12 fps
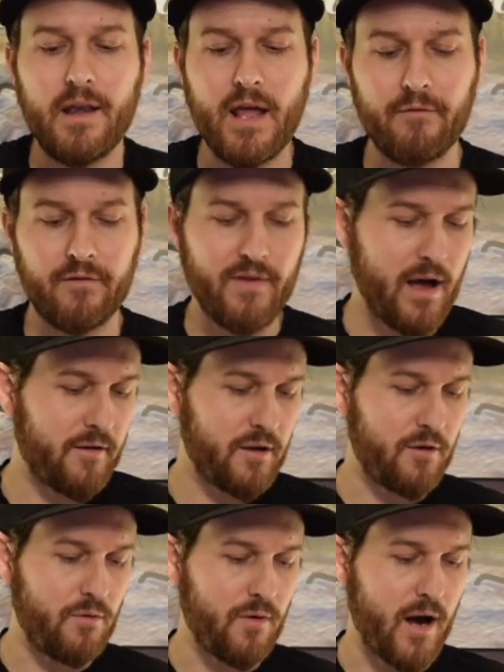Now for
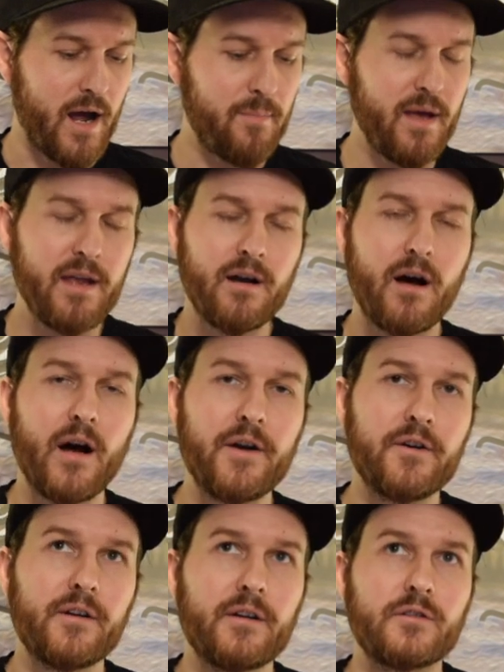value, I paid
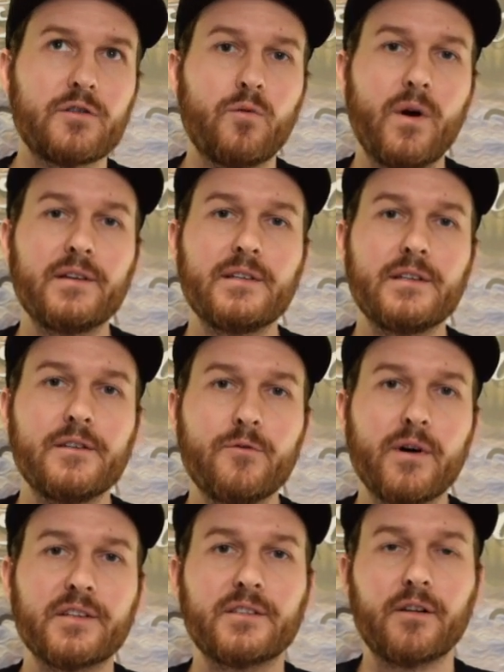
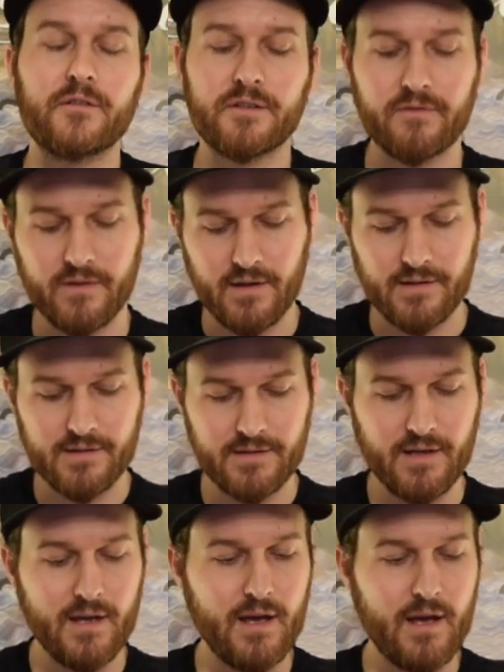$120 for this